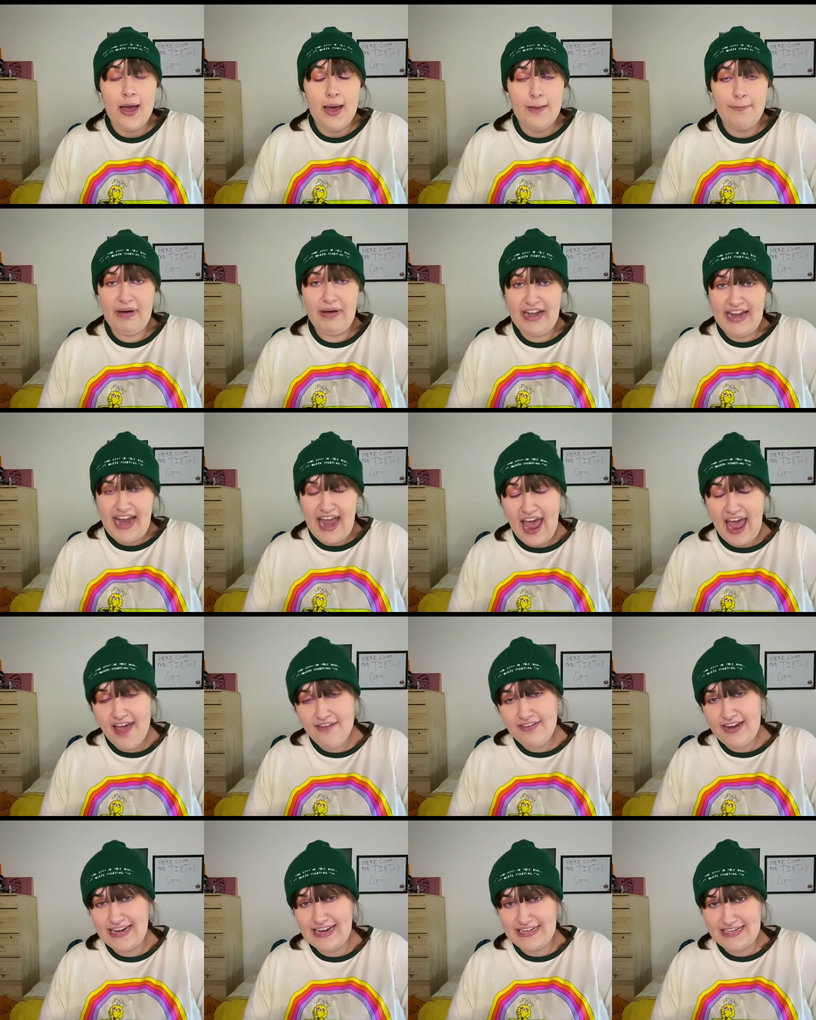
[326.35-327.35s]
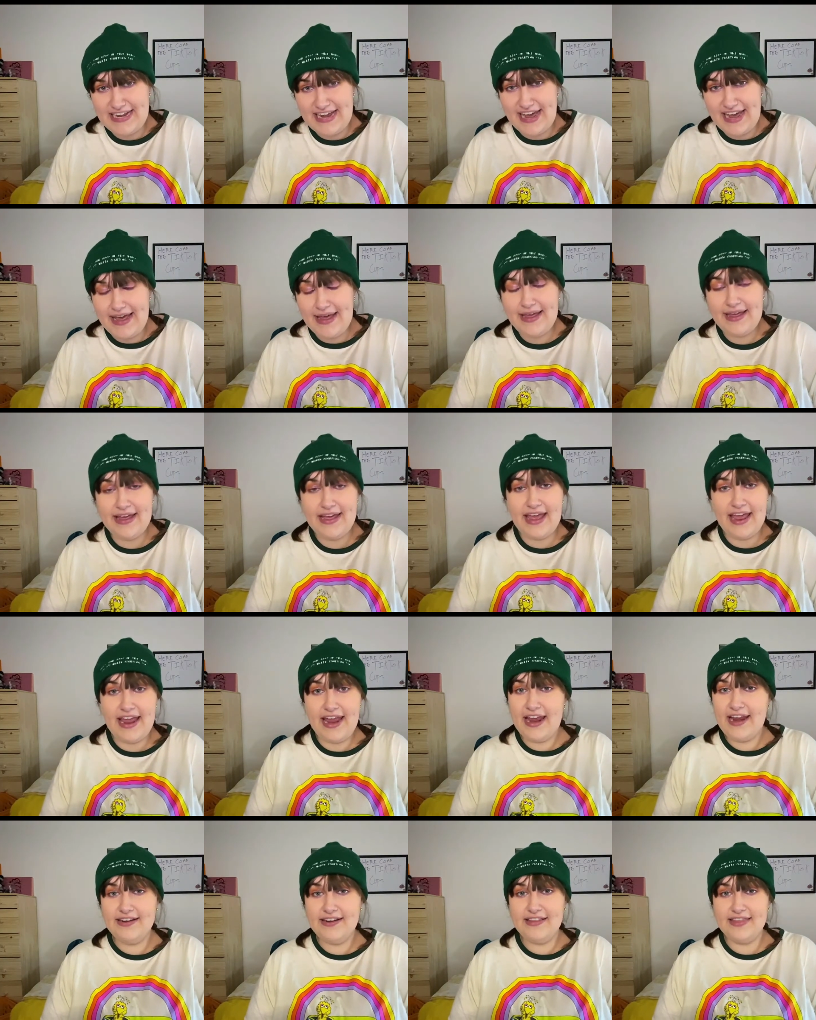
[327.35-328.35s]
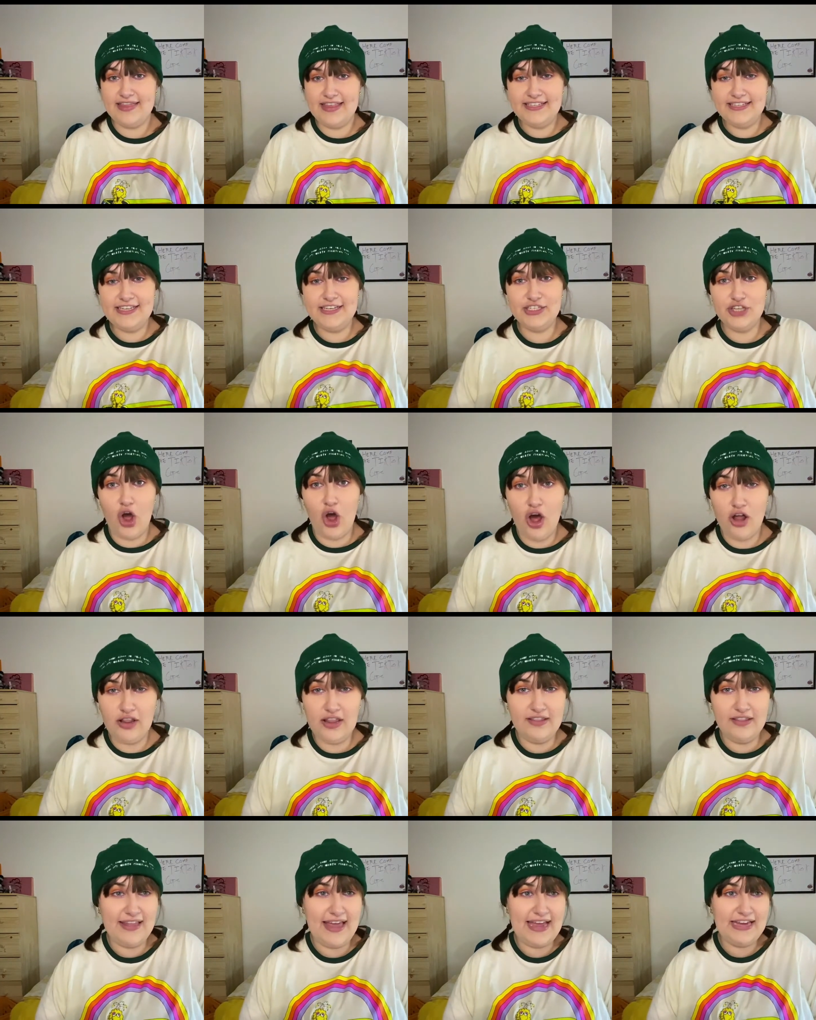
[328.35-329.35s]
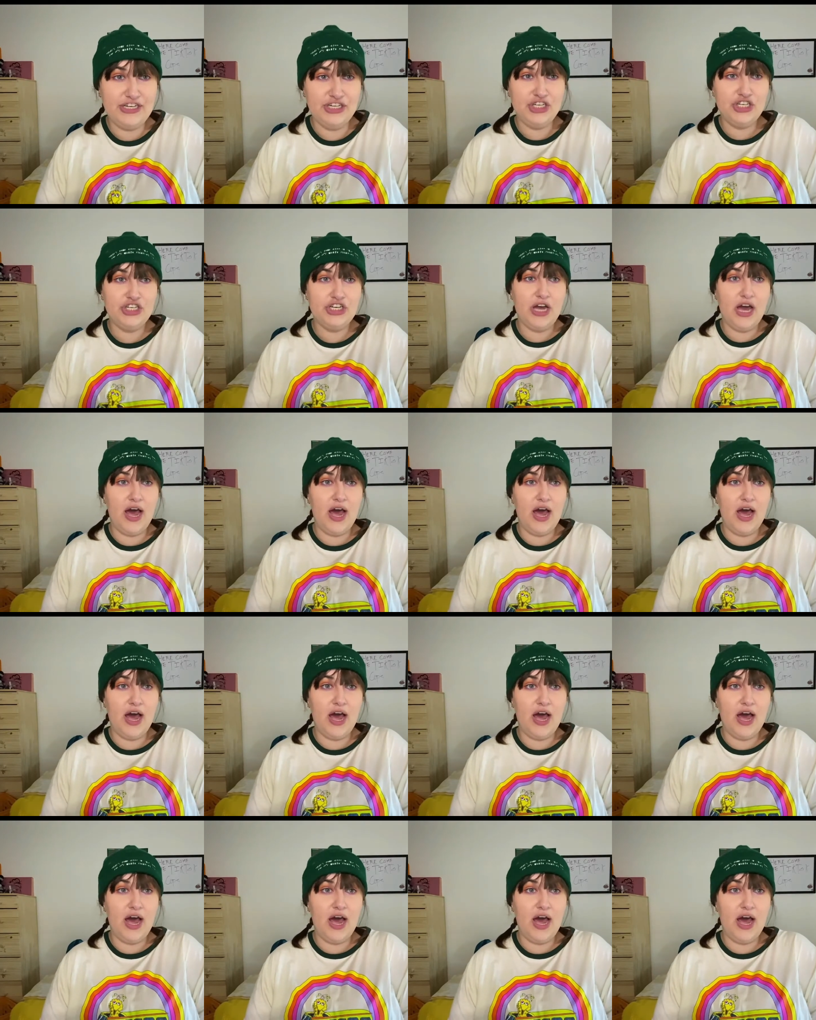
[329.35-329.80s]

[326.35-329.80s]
but I have an idea, and this is all alleged.